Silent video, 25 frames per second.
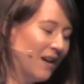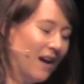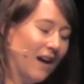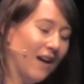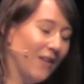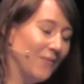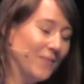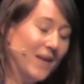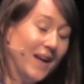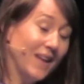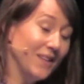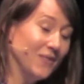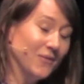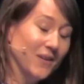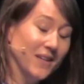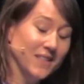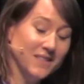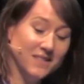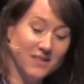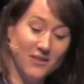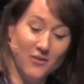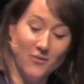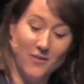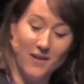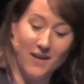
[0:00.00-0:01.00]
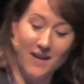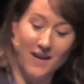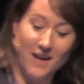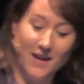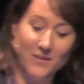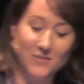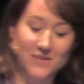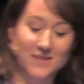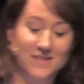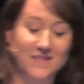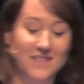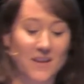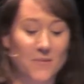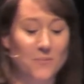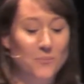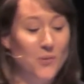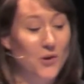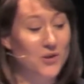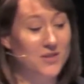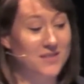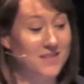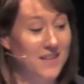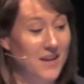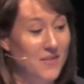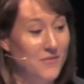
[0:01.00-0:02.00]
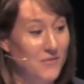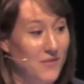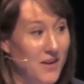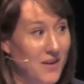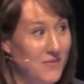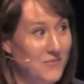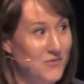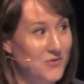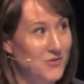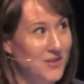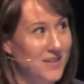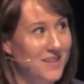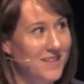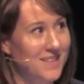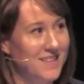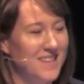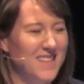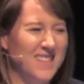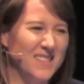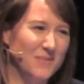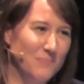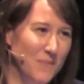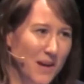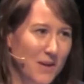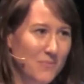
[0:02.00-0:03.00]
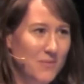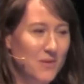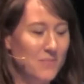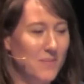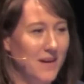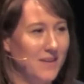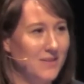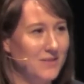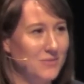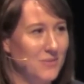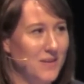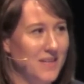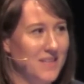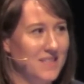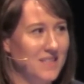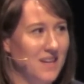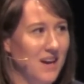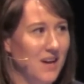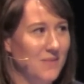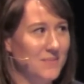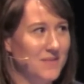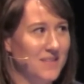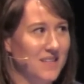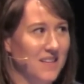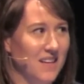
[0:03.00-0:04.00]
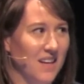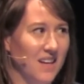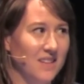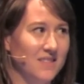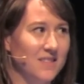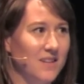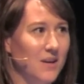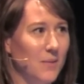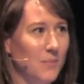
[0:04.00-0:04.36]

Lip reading: Anyway, so I was just like, boss, I've triggered this maybe about 20 times in the last